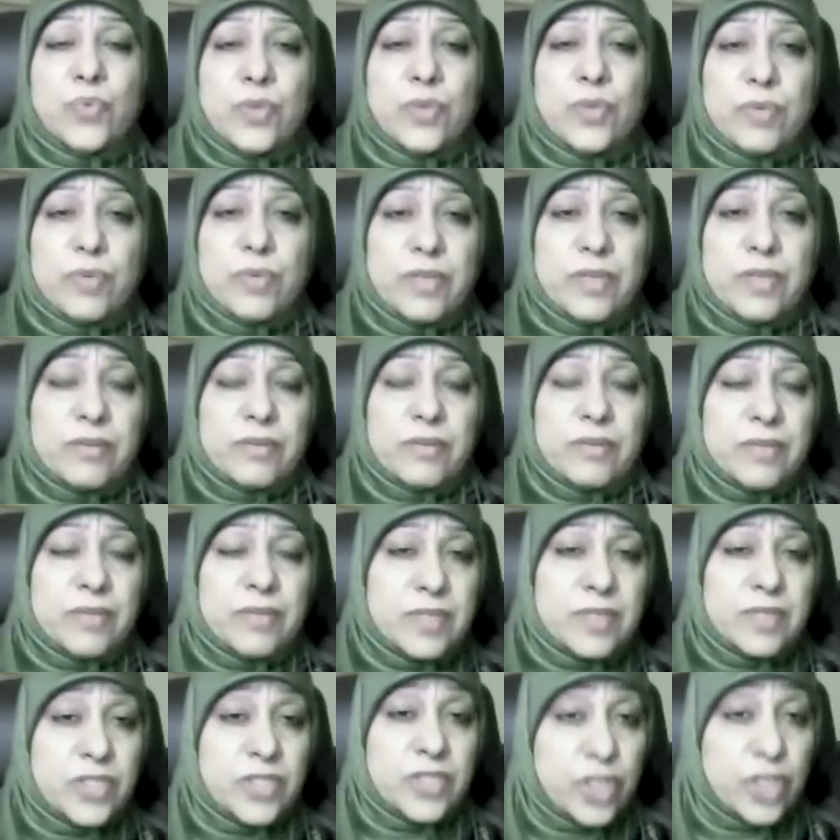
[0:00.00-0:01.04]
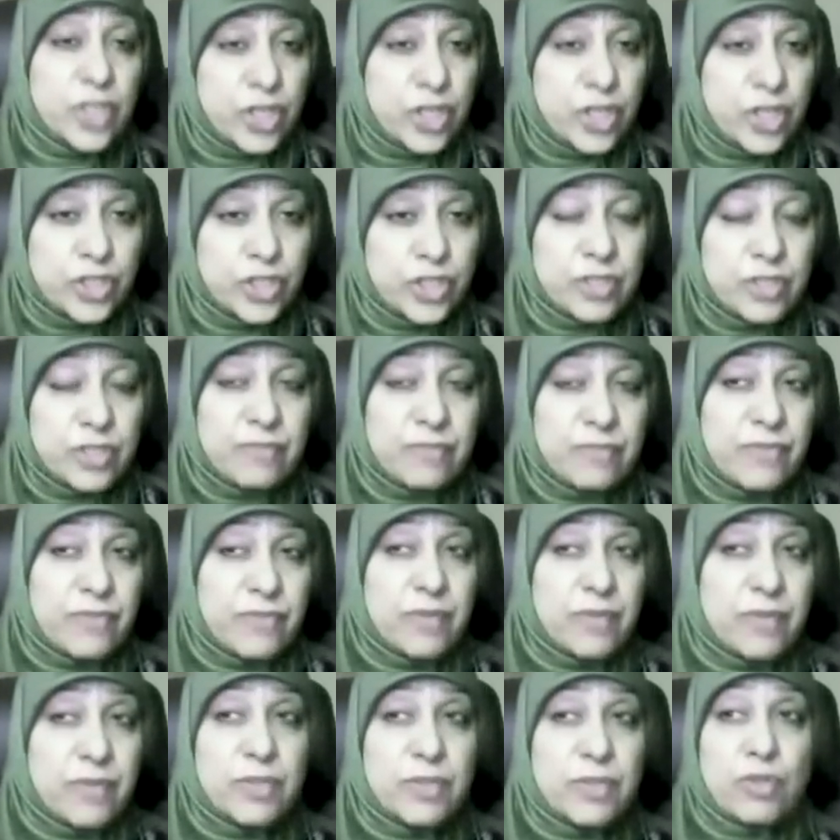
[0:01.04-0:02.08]
We were searched
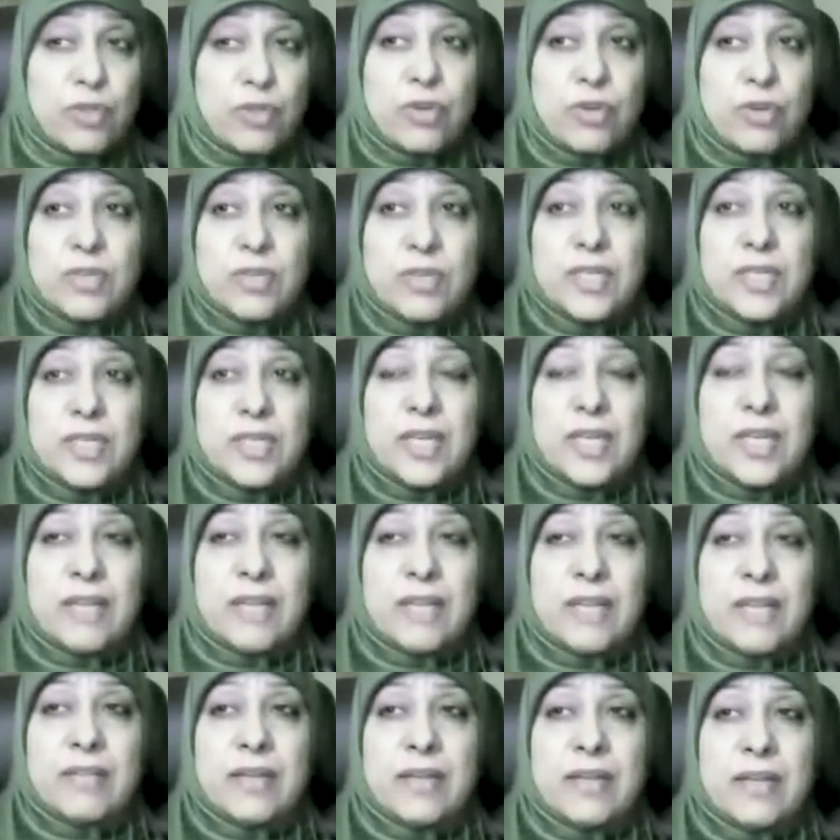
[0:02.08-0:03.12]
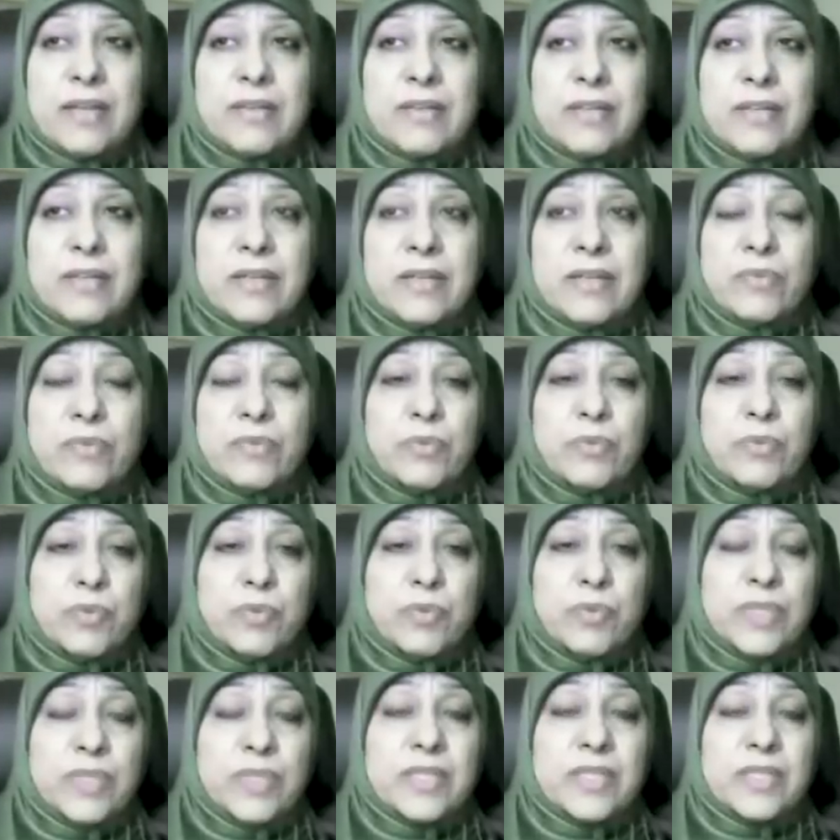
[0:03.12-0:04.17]
very thoroughly. And then
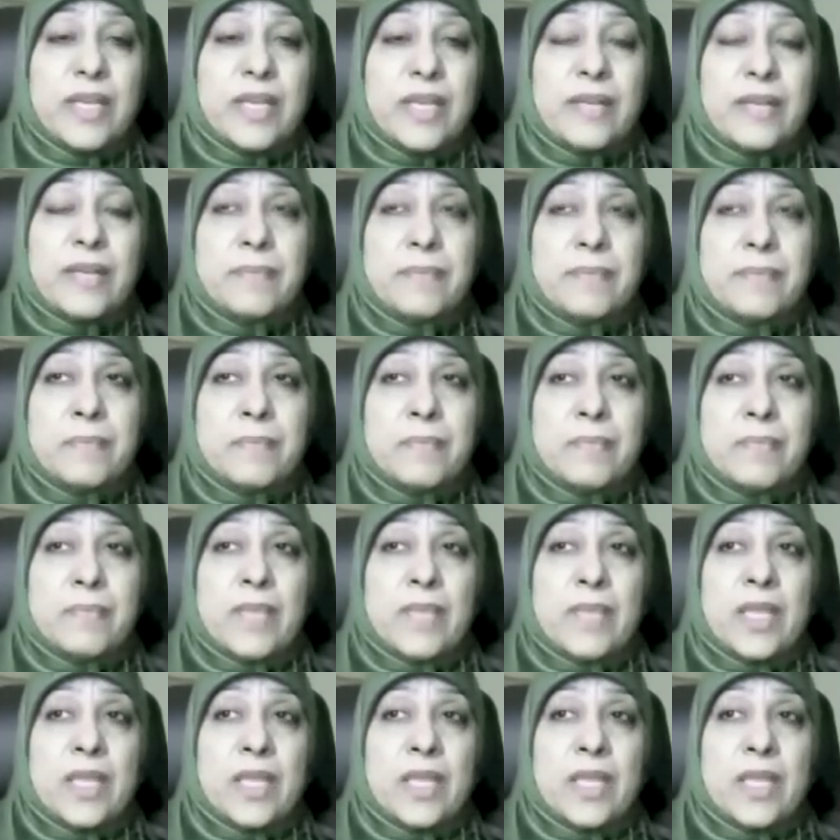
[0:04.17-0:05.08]
when we went in,